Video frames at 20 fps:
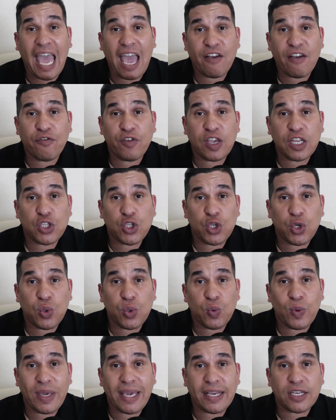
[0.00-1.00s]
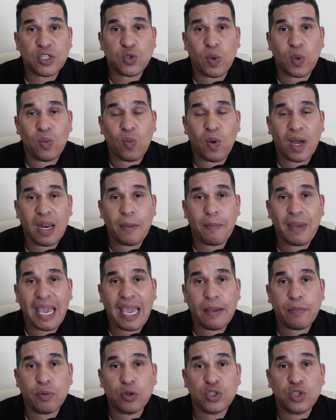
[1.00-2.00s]
every 2 weeks we want to be
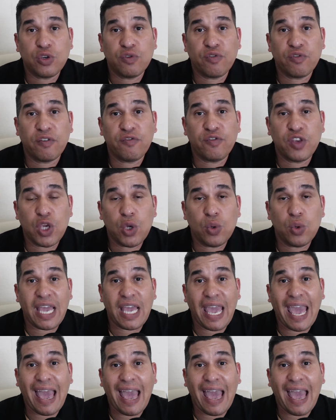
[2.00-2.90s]
able to review